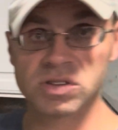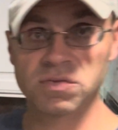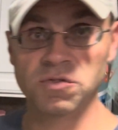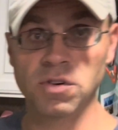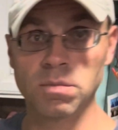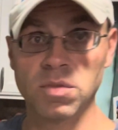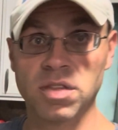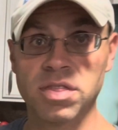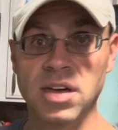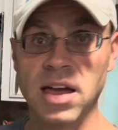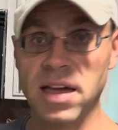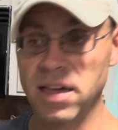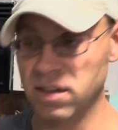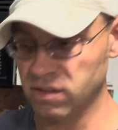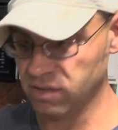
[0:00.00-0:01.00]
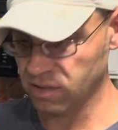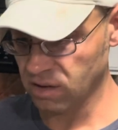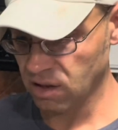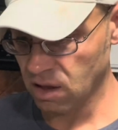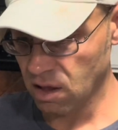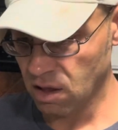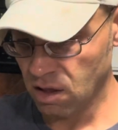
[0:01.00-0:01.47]
from the
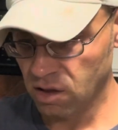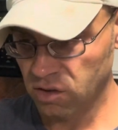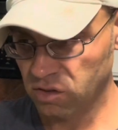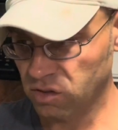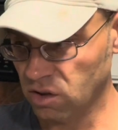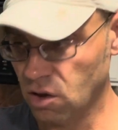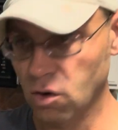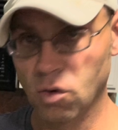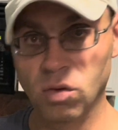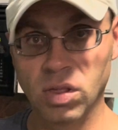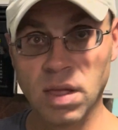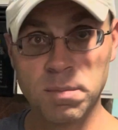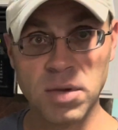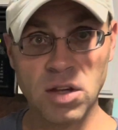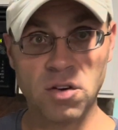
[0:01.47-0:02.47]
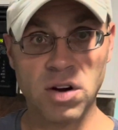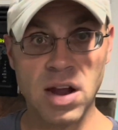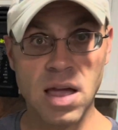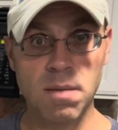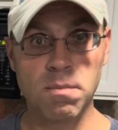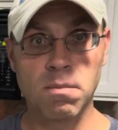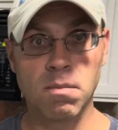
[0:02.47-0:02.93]
thighs. So let me
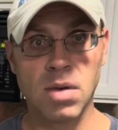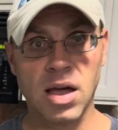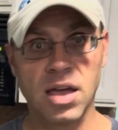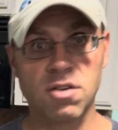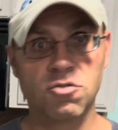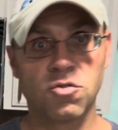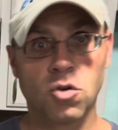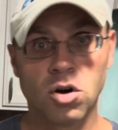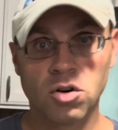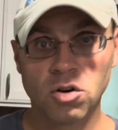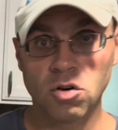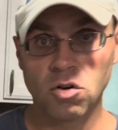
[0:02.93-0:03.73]
grab my fork real